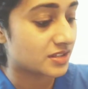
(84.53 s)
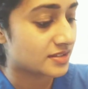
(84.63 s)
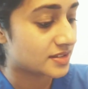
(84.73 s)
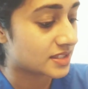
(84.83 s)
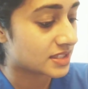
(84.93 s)

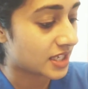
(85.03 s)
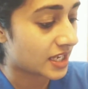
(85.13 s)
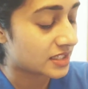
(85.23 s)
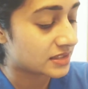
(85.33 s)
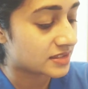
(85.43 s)

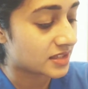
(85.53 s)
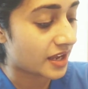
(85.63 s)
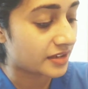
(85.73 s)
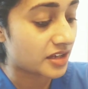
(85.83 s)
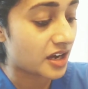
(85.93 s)
sails
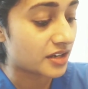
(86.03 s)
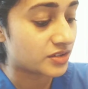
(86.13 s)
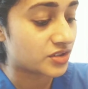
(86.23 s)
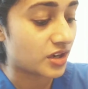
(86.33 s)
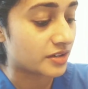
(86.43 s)
an
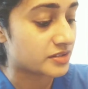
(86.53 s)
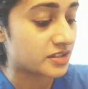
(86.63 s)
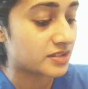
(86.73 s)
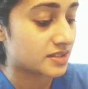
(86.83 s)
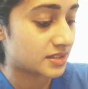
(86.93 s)

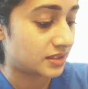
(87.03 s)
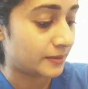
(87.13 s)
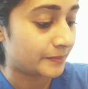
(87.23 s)
uncharted sea,